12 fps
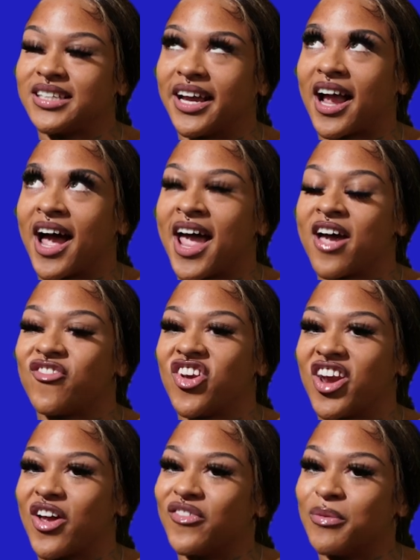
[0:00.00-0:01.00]
Like, I have
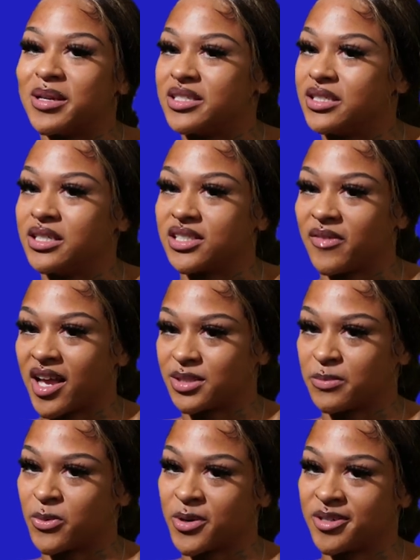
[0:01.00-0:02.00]
never been to Six Flags
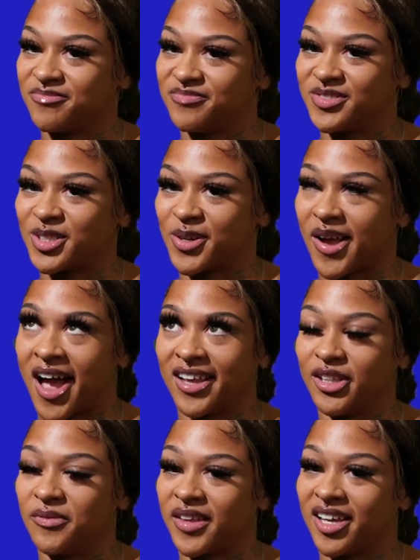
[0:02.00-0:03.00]
before, so I
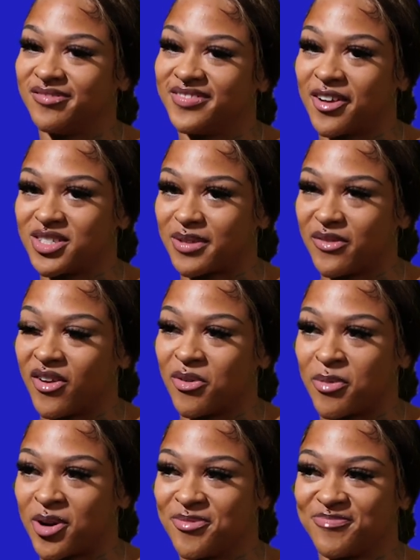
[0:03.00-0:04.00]
loved that. That was my favorite
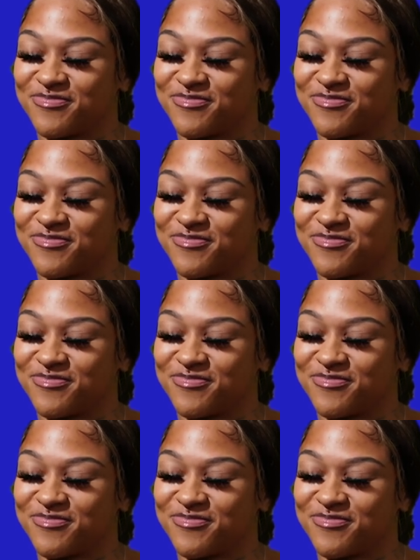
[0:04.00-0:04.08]
part.